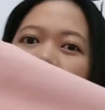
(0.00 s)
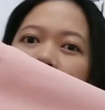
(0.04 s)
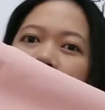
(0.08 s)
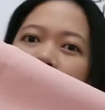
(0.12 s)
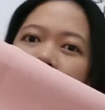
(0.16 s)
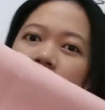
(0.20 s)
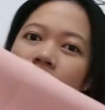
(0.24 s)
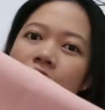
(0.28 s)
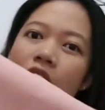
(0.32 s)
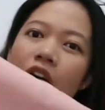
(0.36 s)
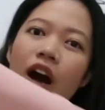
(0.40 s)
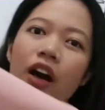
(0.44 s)

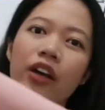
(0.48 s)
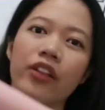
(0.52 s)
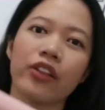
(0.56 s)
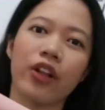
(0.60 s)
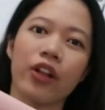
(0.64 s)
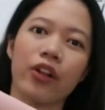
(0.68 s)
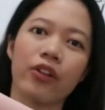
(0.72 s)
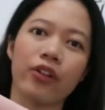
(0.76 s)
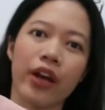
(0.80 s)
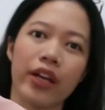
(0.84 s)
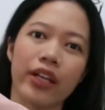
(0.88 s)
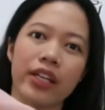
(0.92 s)
this on
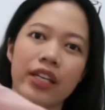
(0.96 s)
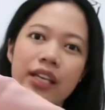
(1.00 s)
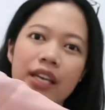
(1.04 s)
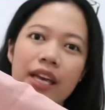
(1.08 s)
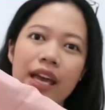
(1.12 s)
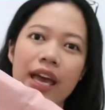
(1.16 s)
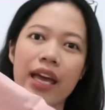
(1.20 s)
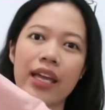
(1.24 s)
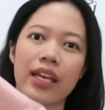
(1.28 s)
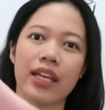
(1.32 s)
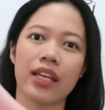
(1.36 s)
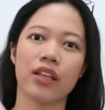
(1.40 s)

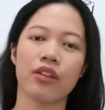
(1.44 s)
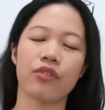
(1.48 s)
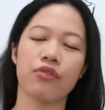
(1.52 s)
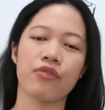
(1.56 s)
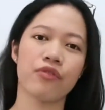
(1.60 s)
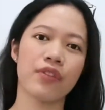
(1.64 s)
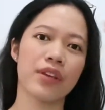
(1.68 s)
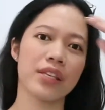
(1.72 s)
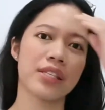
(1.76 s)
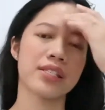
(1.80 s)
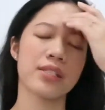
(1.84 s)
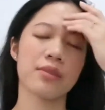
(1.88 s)
already and it
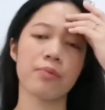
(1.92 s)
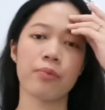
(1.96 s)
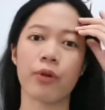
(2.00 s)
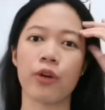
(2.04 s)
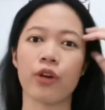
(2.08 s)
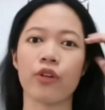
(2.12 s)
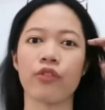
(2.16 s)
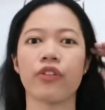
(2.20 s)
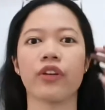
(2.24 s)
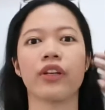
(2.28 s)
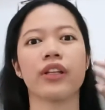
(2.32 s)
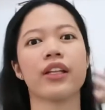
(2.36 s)
fits
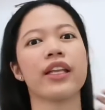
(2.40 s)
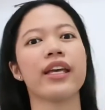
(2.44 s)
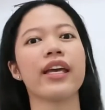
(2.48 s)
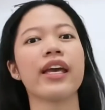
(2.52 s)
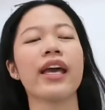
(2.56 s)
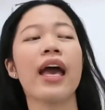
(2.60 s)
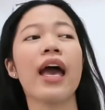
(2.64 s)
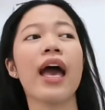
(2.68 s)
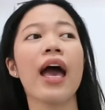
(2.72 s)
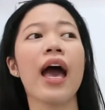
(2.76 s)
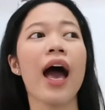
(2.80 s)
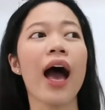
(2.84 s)
perfectly.
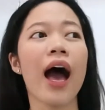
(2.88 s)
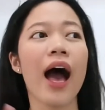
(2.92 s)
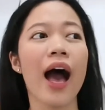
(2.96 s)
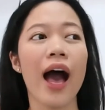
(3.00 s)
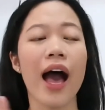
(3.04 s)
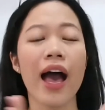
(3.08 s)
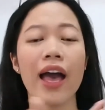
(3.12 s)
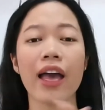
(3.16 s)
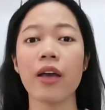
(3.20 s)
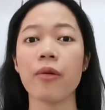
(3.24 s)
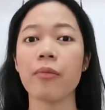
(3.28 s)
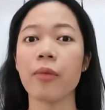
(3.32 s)

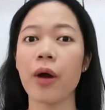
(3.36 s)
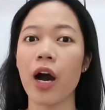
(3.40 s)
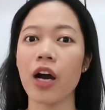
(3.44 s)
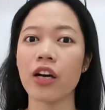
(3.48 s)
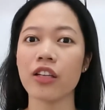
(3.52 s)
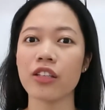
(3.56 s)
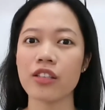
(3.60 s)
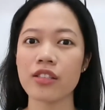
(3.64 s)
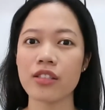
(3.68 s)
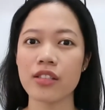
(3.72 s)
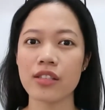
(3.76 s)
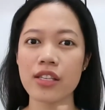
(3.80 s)
I am
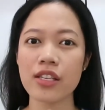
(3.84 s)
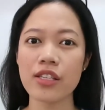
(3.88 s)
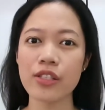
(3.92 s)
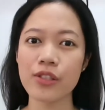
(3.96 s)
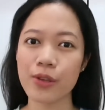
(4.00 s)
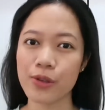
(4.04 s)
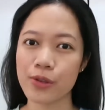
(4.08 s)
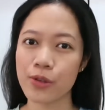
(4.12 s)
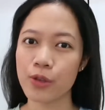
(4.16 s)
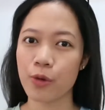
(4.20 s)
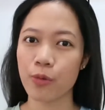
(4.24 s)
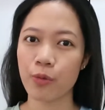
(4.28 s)
honestly
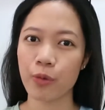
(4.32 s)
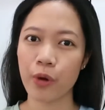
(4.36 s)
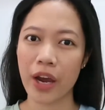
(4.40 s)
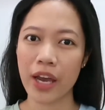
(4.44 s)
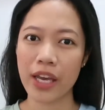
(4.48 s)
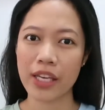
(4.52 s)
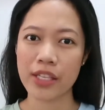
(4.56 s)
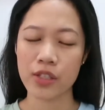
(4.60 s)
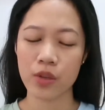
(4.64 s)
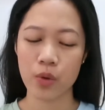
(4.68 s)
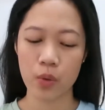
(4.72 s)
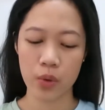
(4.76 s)
so
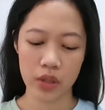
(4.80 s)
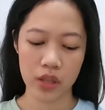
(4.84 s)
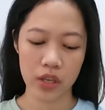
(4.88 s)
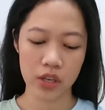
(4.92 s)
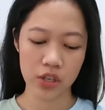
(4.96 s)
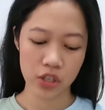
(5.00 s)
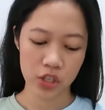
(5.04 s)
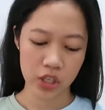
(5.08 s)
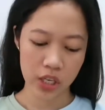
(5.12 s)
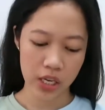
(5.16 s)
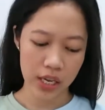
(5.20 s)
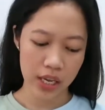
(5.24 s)
surprised with
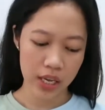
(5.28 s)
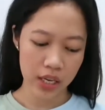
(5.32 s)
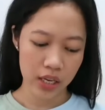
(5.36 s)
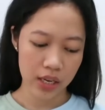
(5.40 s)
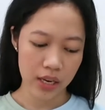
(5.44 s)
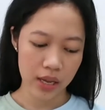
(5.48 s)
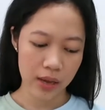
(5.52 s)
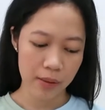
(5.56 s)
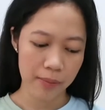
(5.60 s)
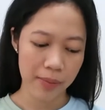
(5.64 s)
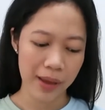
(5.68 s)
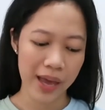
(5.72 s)

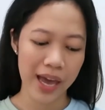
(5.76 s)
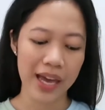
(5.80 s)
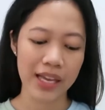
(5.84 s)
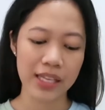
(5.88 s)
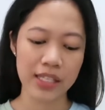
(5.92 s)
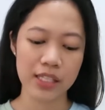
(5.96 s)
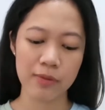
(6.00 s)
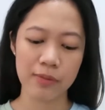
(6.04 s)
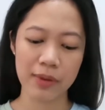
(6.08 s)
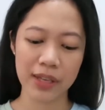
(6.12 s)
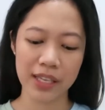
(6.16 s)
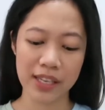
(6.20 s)
Shein
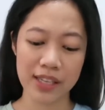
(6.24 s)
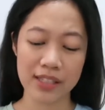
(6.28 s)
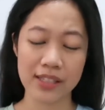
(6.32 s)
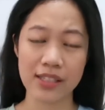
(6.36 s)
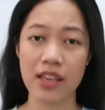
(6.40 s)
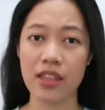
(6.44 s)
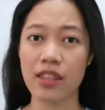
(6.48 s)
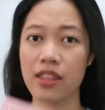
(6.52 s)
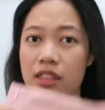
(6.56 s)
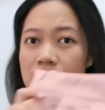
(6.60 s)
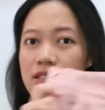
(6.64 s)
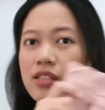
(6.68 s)
pants, because
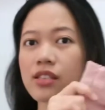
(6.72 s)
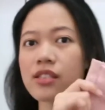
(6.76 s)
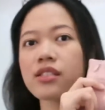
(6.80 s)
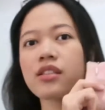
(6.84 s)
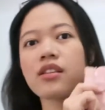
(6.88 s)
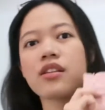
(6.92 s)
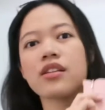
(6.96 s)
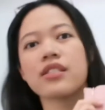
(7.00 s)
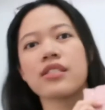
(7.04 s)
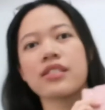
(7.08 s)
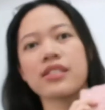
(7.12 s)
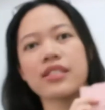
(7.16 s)
this is
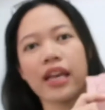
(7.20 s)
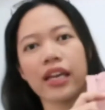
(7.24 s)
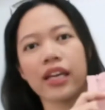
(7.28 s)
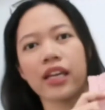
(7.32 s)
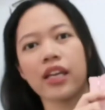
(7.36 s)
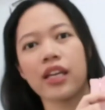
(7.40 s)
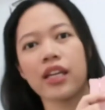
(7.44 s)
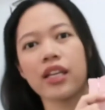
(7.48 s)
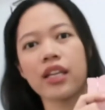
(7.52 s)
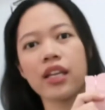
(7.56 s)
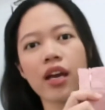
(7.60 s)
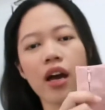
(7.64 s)
the
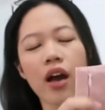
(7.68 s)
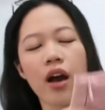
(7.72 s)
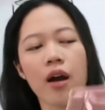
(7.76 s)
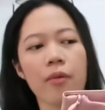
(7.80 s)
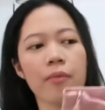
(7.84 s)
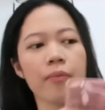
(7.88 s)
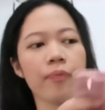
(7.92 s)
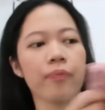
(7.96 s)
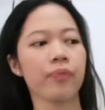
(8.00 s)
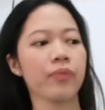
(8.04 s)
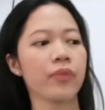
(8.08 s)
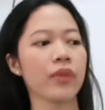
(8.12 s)
second
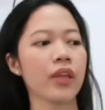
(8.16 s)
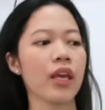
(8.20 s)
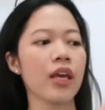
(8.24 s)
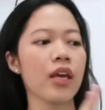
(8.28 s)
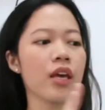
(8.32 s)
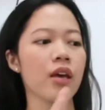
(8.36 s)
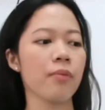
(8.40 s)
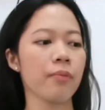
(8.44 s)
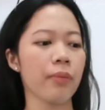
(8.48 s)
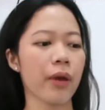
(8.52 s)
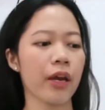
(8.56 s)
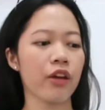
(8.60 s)

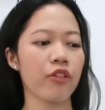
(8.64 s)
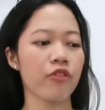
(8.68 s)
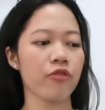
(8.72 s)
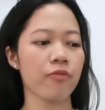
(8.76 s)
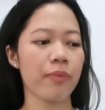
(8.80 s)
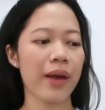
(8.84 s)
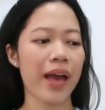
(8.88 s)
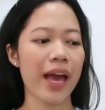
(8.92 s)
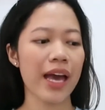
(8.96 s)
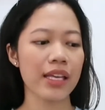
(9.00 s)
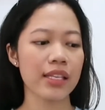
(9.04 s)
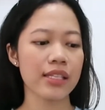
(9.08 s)
pair
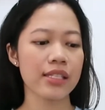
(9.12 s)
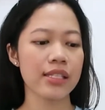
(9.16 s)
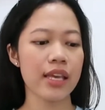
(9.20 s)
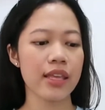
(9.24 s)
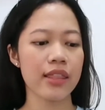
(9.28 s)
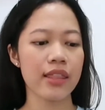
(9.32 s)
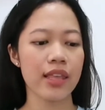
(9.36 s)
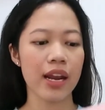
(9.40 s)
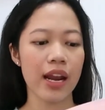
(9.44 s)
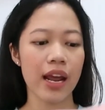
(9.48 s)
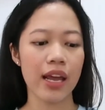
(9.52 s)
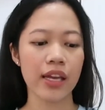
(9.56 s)
of pants
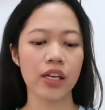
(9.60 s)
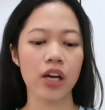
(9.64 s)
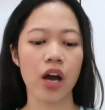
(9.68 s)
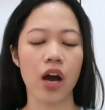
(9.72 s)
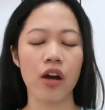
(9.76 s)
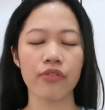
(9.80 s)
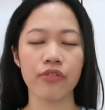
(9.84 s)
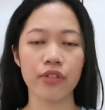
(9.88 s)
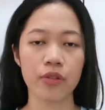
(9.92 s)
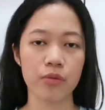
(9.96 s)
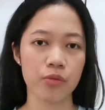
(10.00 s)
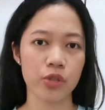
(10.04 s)
that I
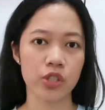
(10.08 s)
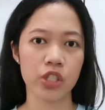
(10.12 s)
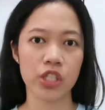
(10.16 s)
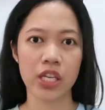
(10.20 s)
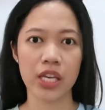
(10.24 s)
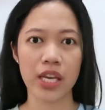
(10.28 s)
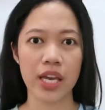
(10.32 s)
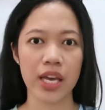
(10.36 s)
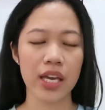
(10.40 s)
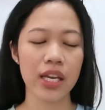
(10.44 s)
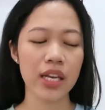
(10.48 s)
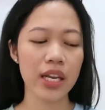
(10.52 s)
got from
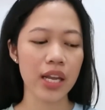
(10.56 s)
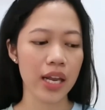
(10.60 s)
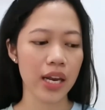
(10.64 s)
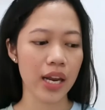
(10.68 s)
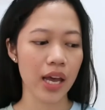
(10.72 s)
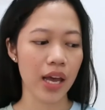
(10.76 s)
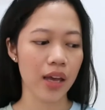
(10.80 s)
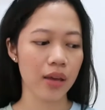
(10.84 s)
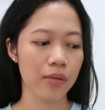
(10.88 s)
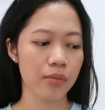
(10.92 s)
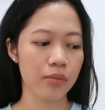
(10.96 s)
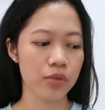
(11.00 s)
Shein, and
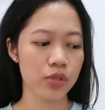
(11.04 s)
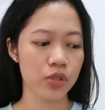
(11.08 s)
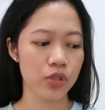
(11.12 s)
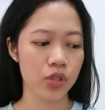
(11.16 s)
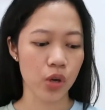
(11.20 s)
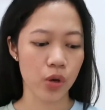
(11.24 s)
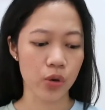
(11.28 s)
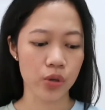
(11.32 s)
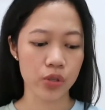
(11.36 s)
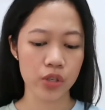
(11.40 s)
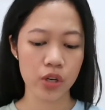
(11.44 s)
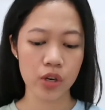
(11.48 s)
I'm
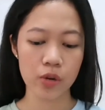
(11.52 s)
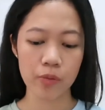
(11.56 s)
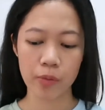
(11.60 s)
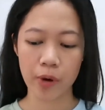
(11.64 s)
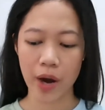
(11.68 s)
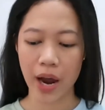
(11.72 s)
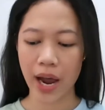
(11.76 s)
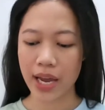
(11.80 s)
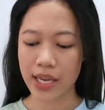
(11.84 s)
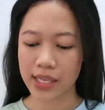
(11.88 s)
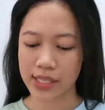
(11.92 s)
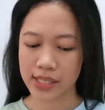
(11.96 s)
so
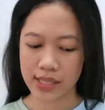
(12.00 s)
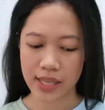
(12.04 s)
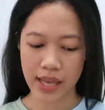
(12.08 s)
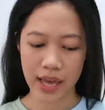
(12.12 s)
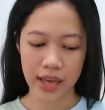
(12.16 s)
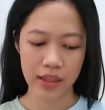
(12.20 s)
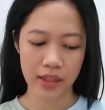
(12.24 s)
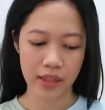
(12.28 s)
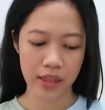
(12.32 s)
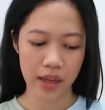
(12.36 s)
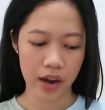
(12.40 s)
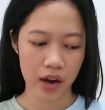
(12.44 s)
surprised
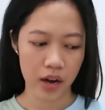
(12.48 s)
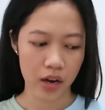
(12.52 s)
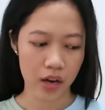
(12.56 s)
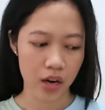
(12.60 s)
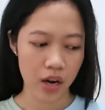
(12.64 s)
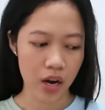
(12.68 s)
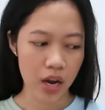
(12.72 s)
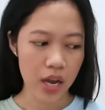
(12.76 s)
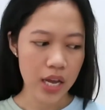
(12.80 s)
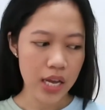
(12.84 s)
that they're